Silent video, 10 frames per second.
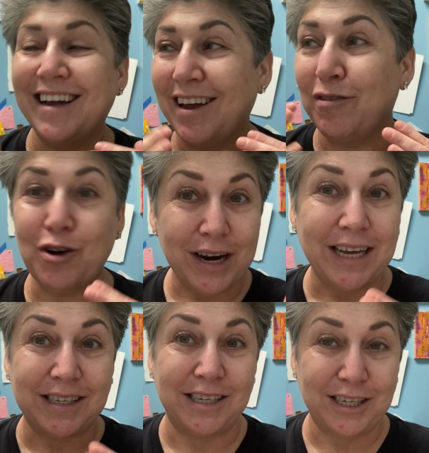If you're an
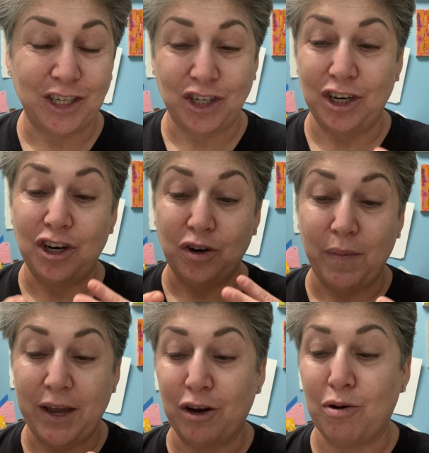esthetician, you
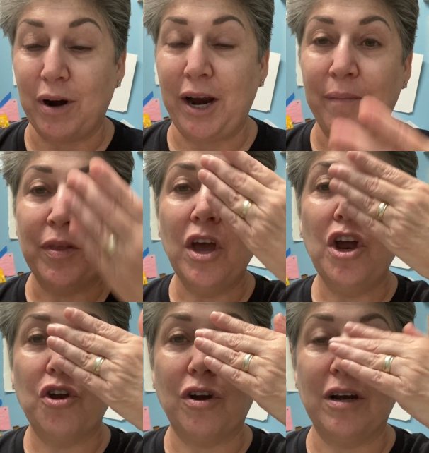may agree.
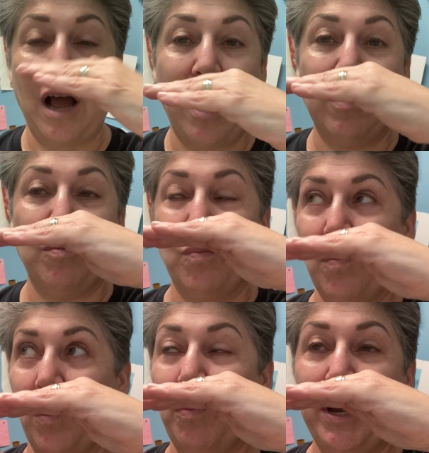You're going to, uh,
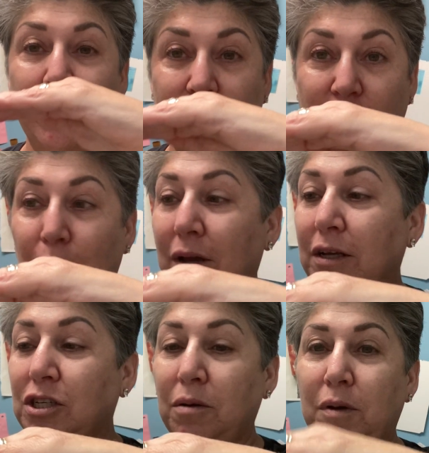when we go to spray
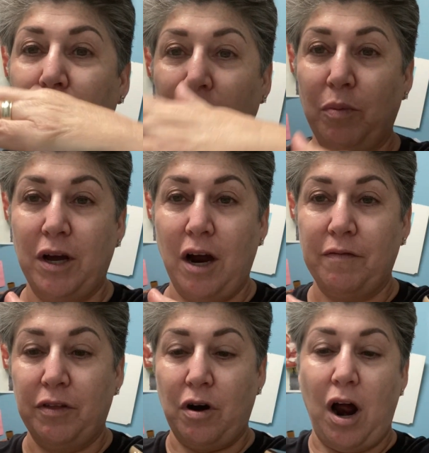this on people, we
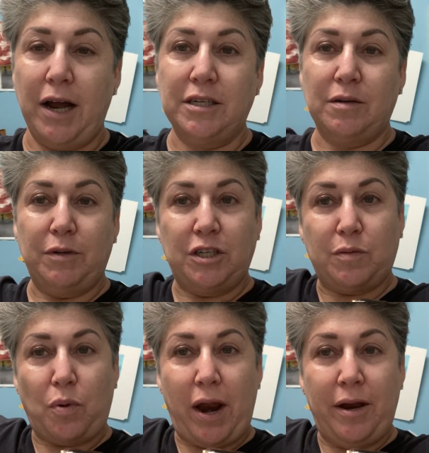cover their eyes and we
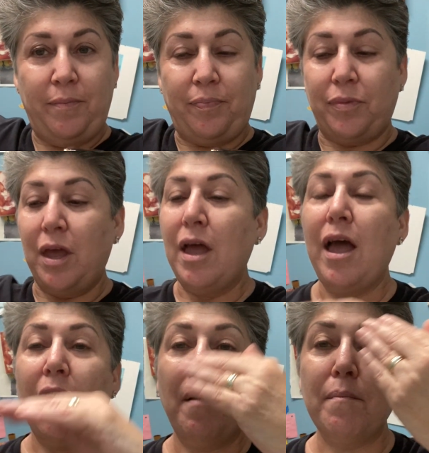spray.
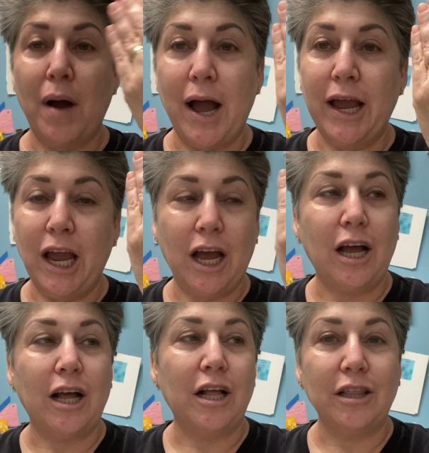My
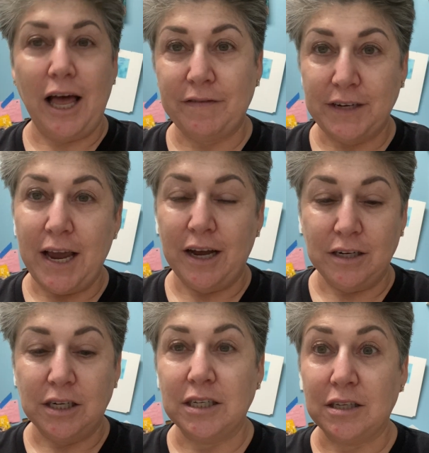left
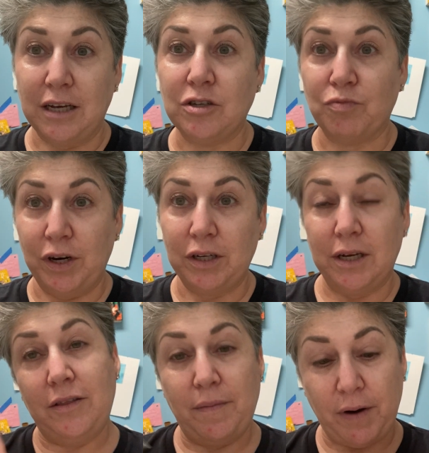hand is less
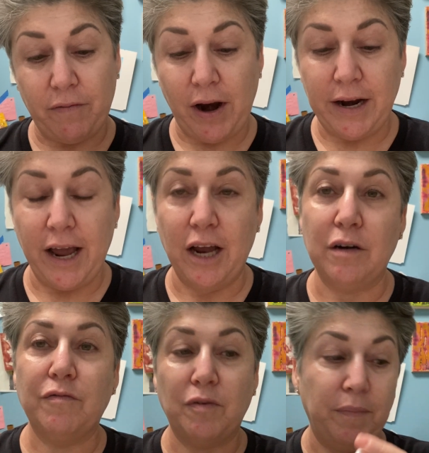wrinkly than my right
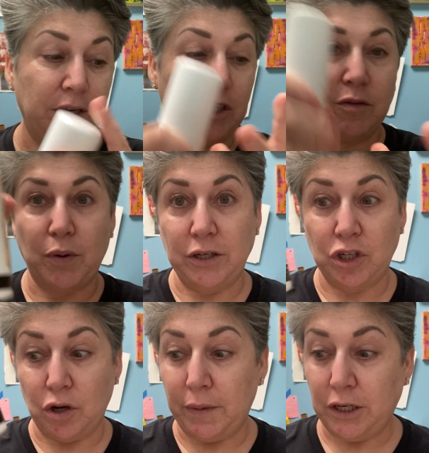hand from being sprayed
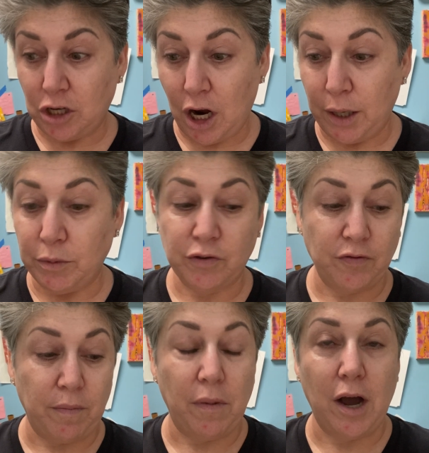so many times
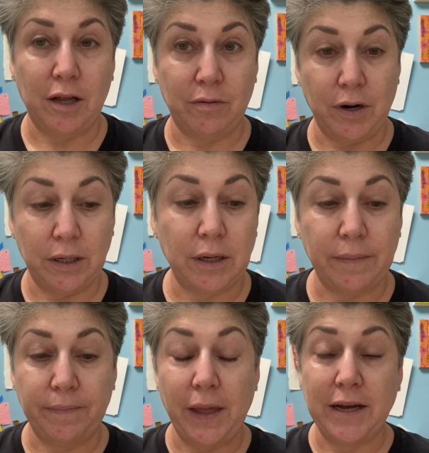from hyaluronic
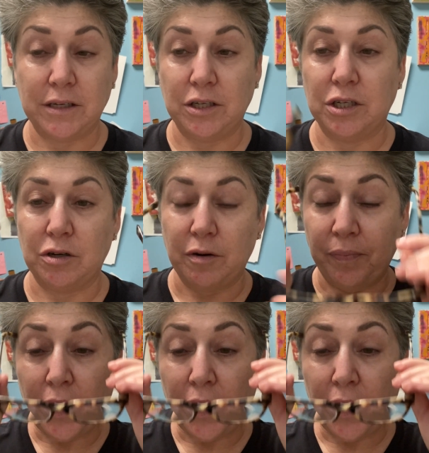acid serum.